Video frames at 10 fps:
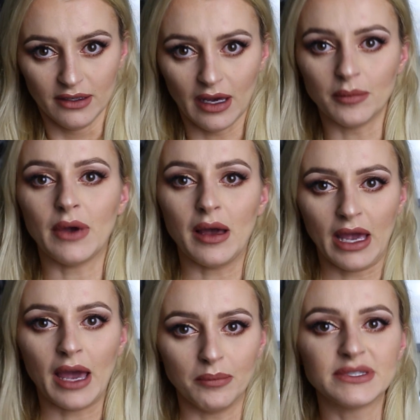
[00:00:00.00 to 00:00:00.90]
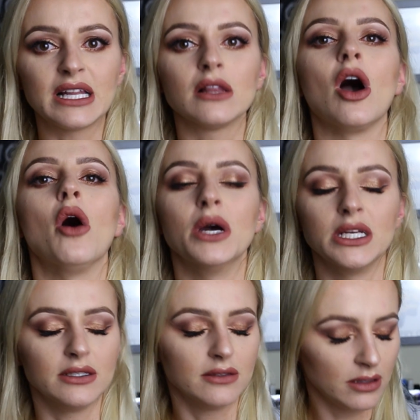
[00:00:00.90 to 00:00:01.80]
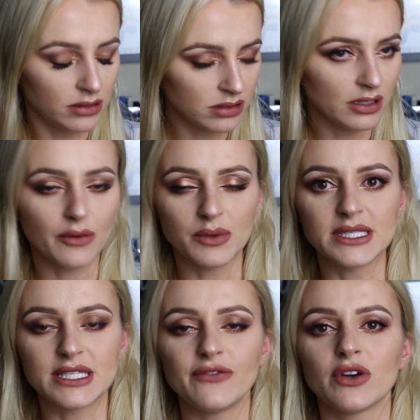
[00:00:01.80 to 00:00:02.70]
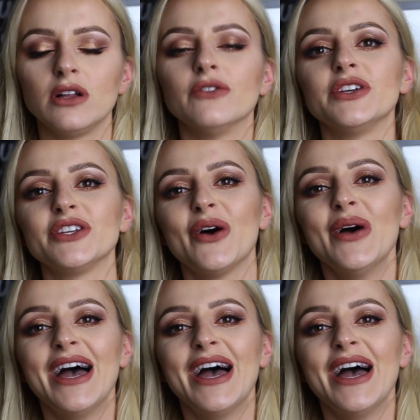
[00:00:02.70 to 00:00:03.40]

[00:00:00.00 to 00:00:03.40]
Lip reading: I'm still going. It was a difficult video.